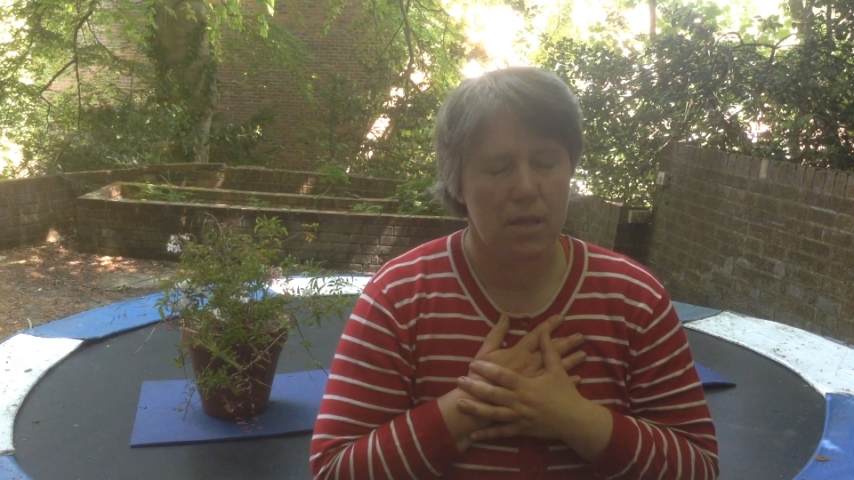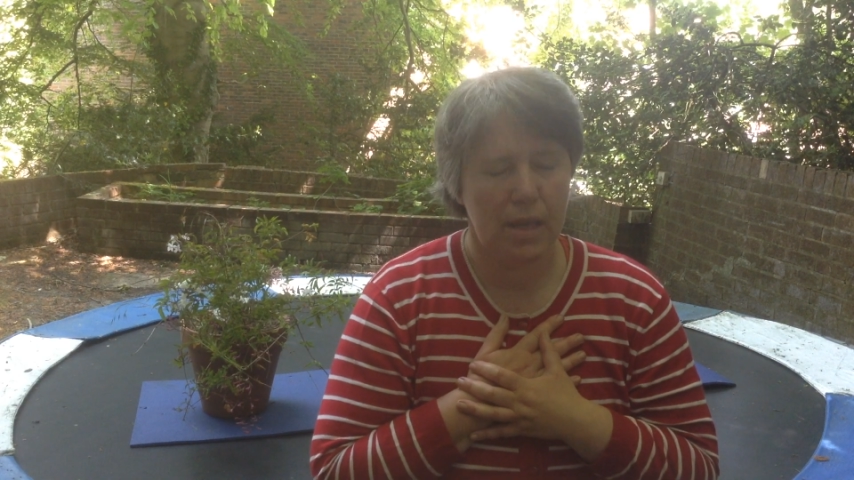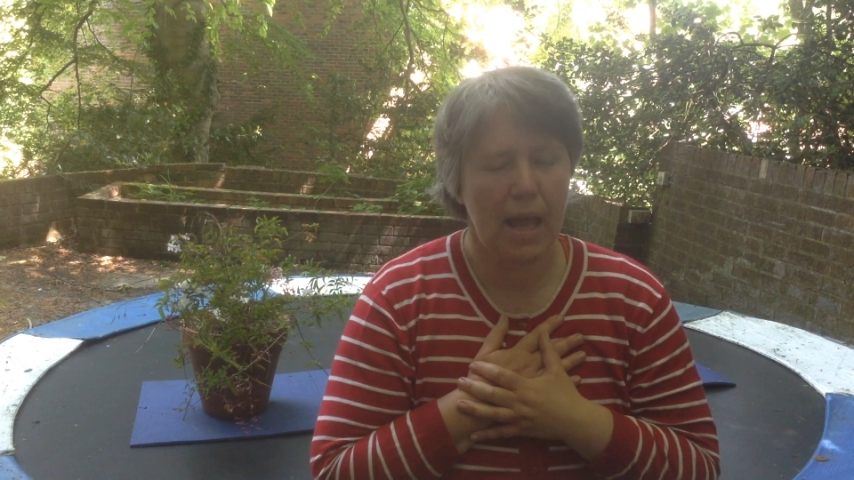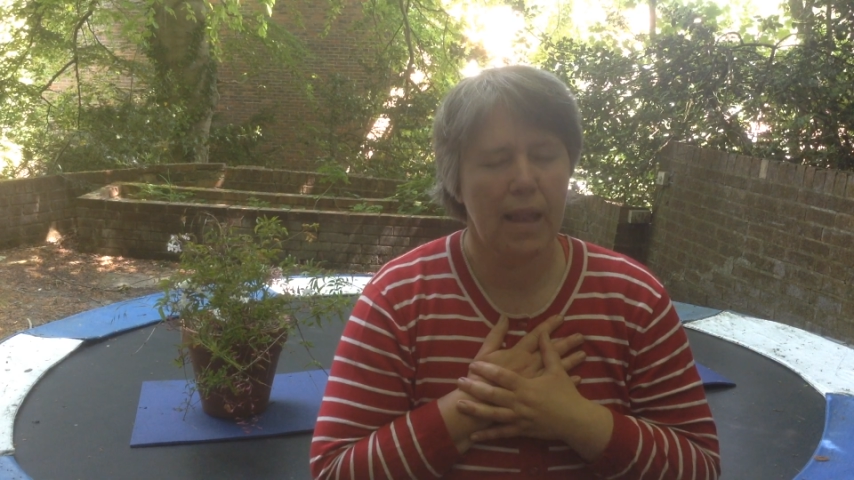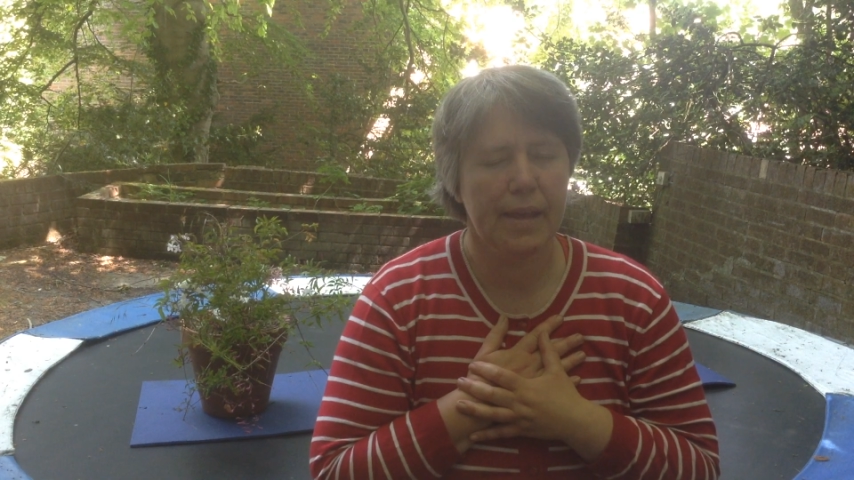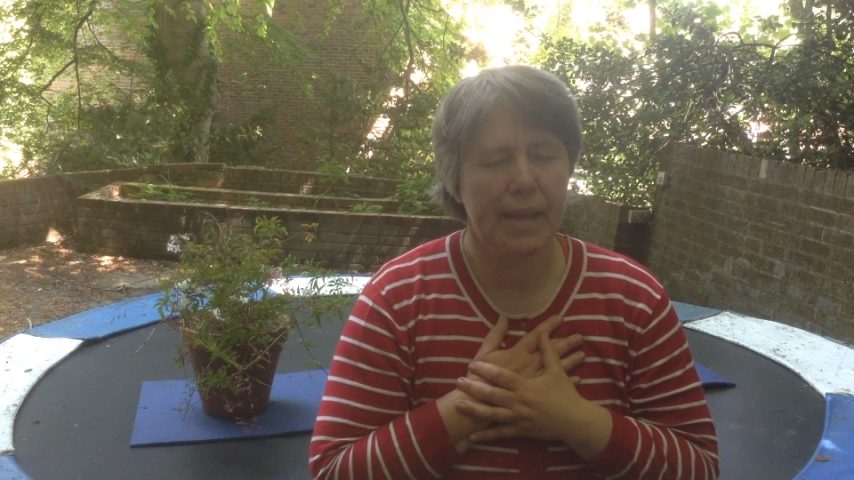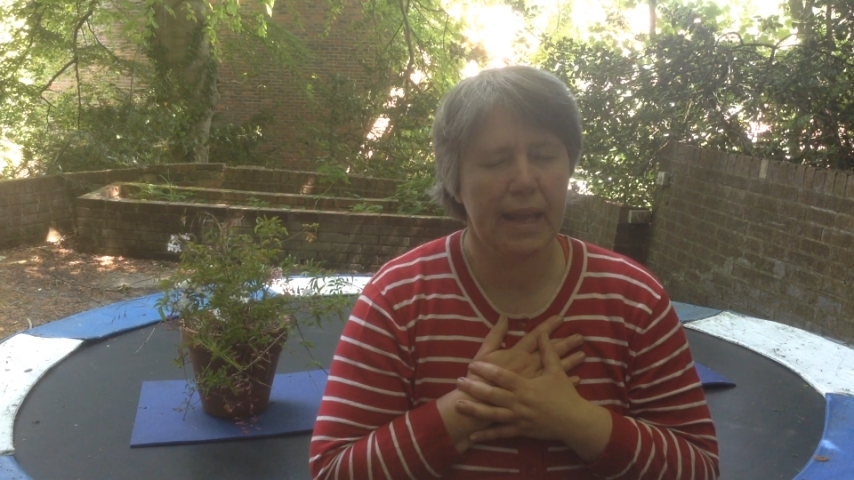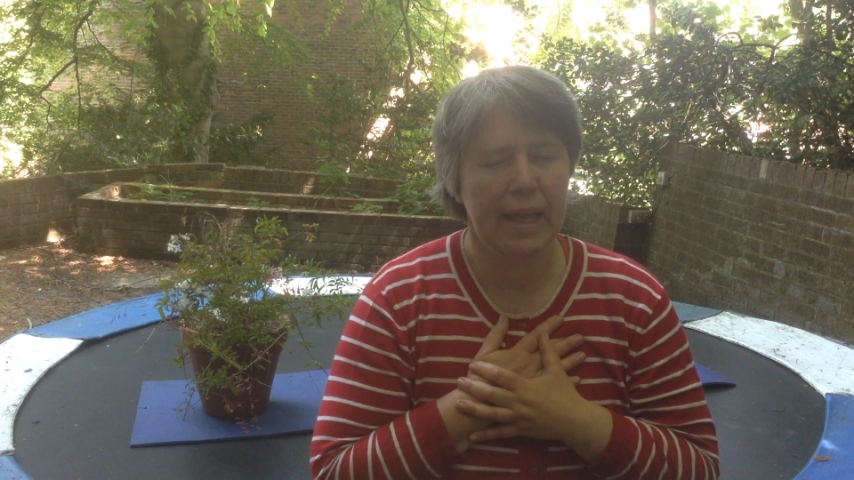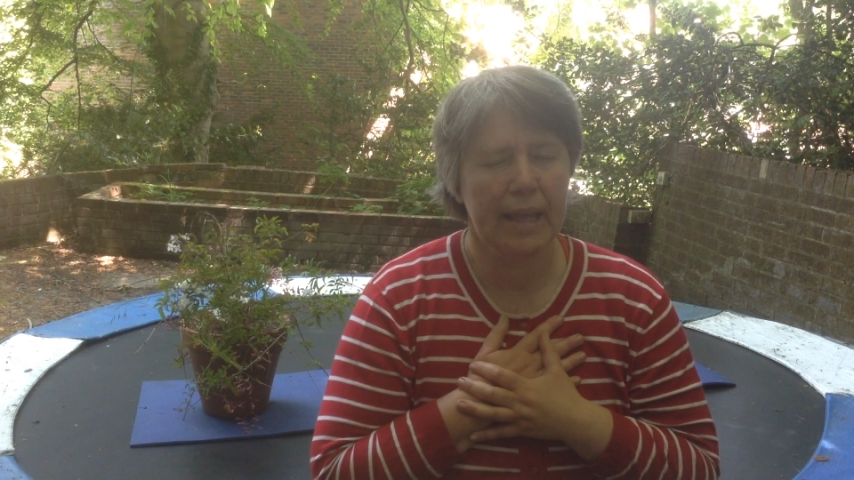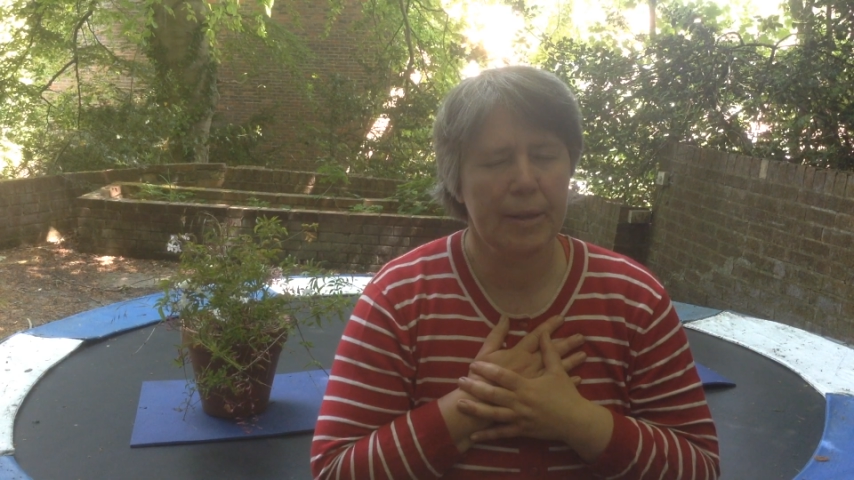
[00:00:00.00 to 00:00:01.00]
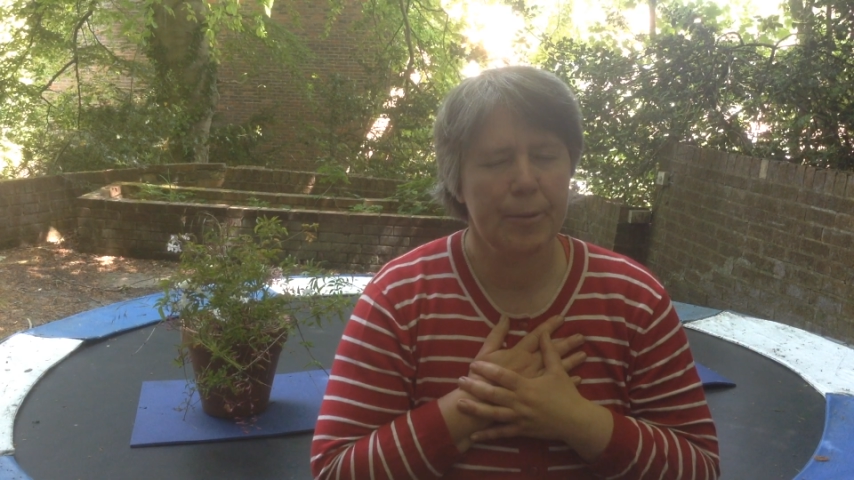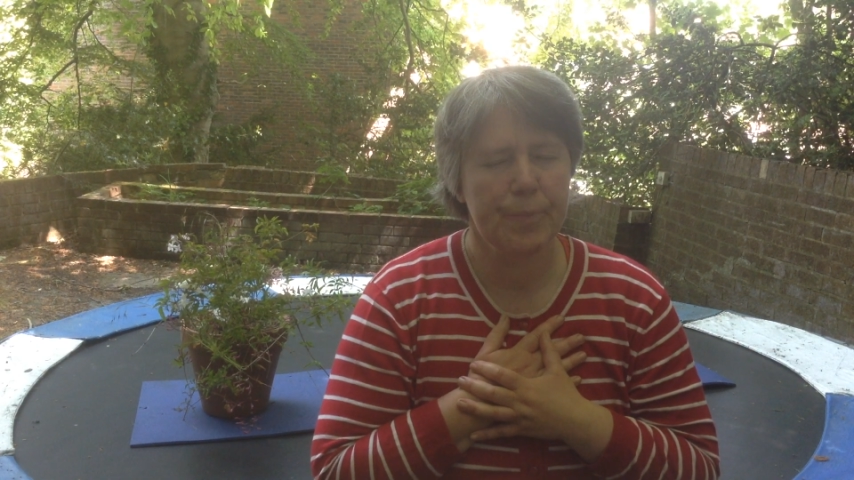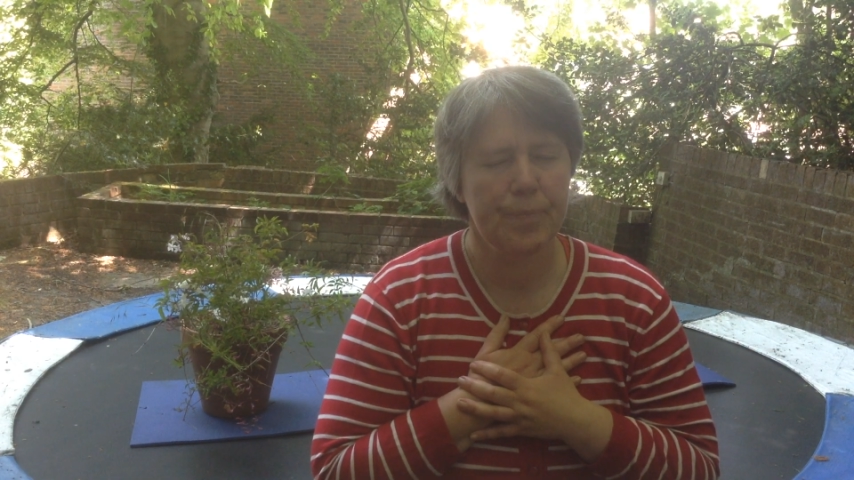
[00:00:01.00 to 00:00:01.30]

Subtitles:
the color green.